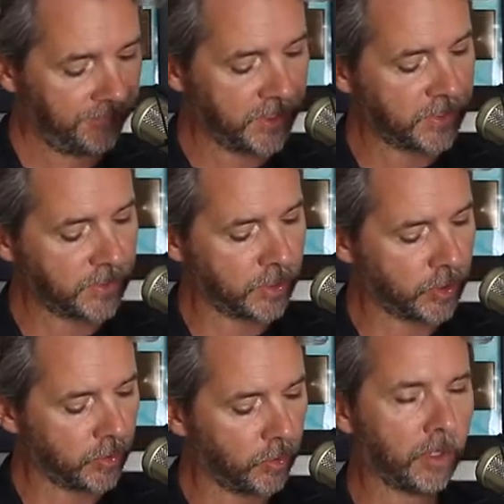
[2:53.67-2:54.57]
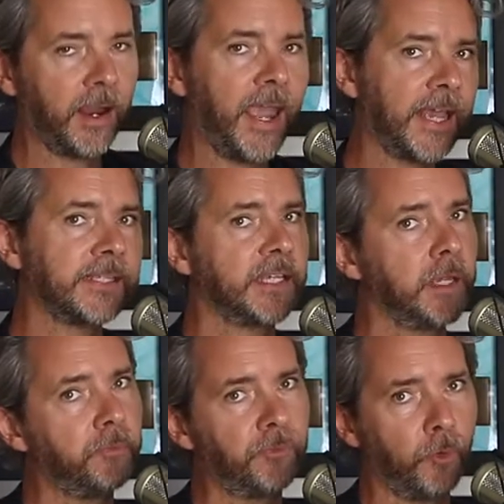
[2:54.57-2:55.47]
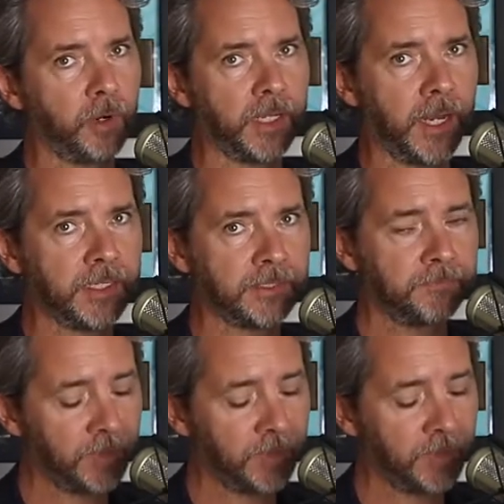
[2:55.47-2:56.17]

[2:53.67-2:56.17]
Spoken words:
This is the Shure SM48.